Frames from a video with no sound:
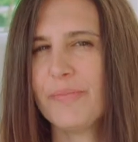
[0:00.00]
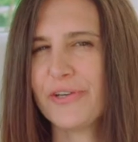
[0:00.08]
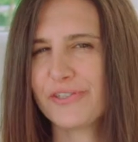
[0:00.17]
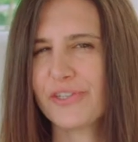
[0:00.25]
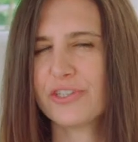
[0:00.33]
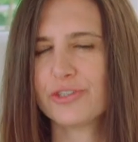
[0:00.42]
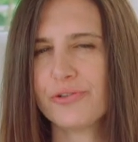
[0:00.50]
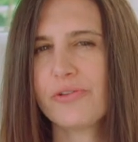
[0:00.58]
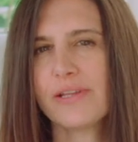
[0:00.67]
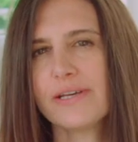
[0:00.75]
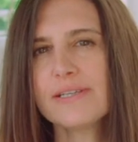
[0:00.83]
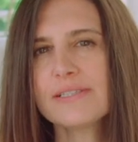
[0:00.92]
Because the
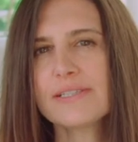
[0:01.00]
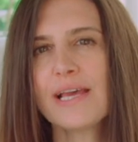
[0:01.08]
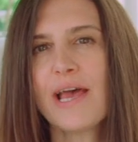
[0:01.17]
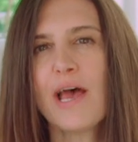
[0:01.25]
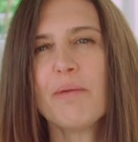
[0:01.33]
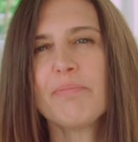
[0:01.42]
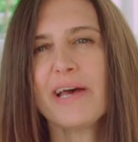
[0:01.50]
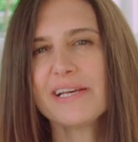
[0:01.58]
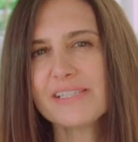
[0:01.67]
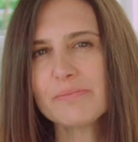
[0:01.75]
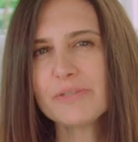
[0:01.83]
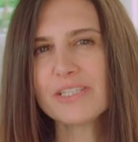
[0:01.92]
truth is
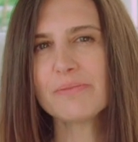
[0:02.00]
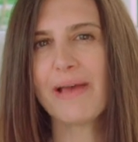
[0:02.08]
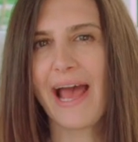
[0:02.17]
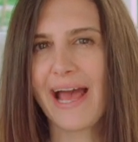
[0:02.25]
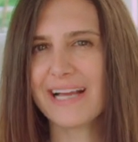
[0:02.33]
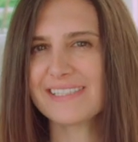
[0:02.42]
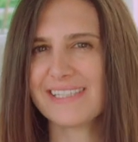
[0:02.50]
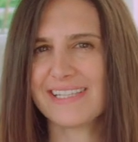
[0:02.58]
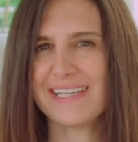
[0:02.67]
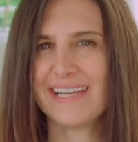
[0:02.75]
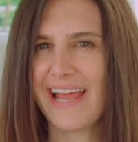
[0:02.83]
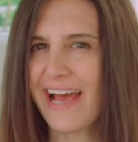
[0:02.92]
Pessimism acts as a
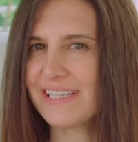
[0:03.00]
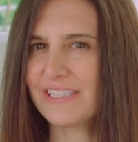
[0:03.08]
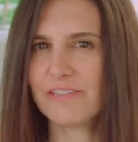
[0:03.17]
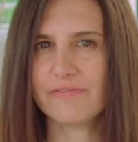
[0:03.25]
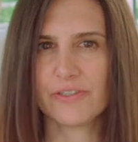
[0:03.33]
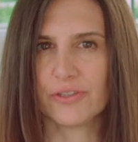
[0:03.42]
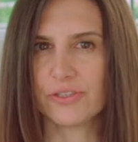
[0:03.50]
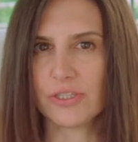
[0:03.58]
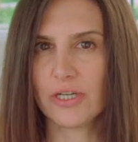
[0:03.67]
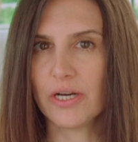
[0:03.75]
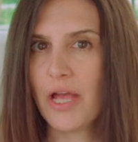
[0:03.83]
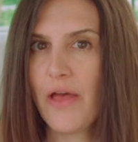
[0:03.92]
nasty
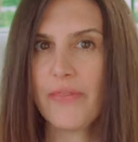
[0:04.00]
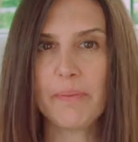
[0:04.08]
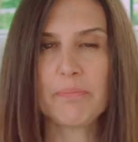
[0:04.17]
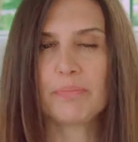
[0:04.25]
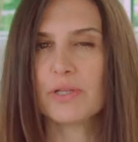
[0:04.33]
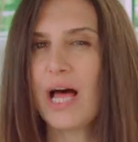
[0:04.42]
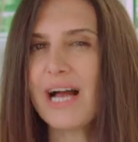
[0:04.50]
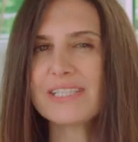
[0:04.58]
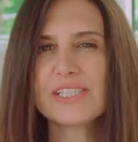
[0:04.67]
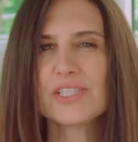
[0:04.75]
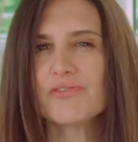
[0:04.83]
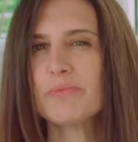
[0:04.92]
filter that
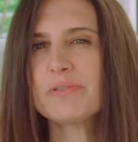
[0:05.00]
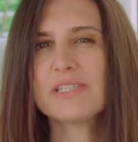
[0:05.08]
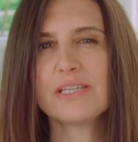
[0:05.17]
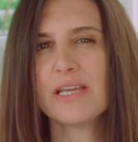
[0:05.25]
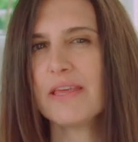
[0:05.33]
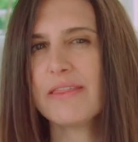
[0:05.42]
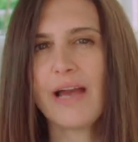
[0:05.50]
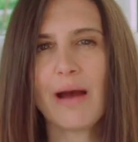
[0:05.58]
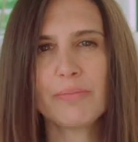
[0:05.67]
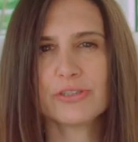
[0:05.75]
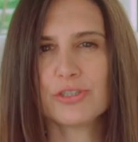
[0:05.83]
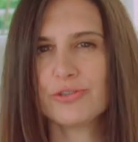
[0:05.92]
blocks us from seeing the
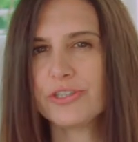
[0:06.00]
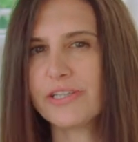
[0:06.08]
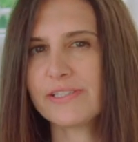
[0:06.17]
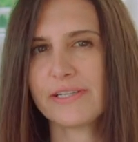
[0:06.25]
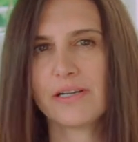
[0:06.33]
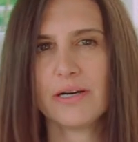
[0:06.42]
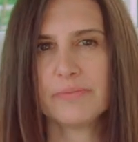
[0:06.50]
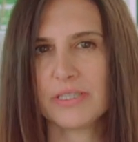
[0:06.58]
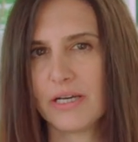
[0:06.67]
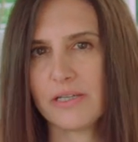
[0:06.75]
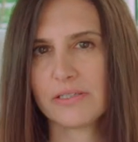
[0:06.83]
opportunities that come to